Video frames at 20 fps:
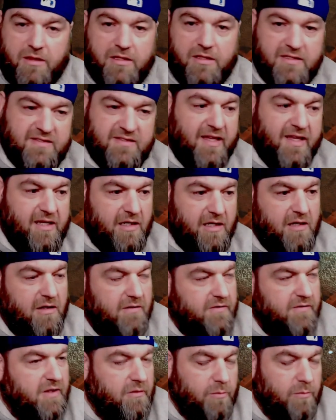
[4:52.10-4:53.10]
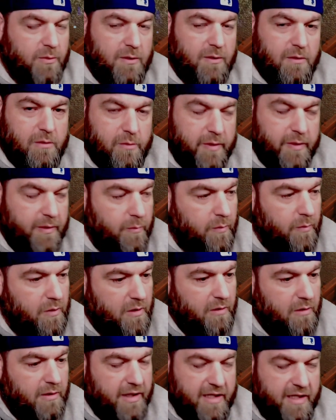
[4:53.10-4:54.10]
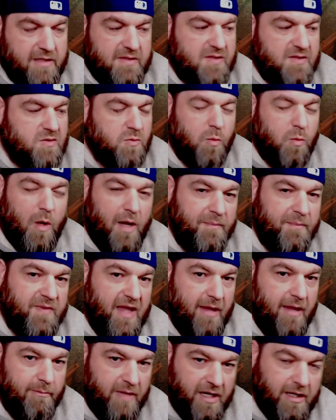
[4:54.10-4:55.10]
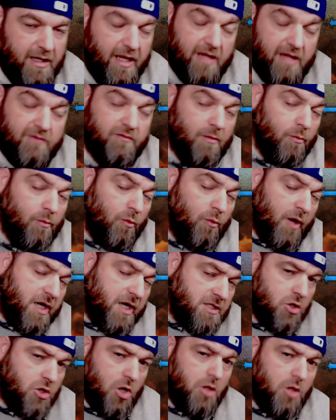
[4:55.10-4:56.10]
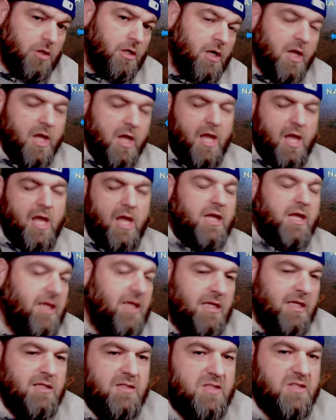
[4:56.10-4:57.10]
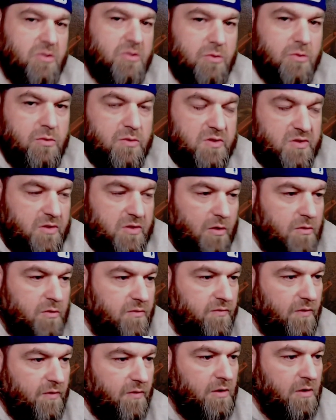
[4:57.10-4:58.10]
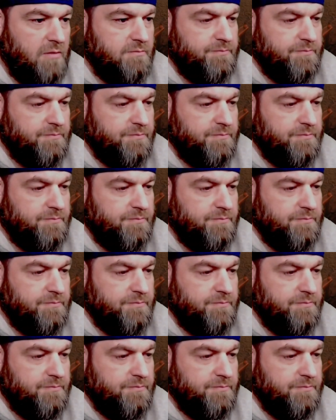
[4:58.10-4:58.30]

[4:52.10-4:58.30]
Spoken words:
sake of it real quick, we'll go ahead and swap that main hand from Rage Caller into Stonefall.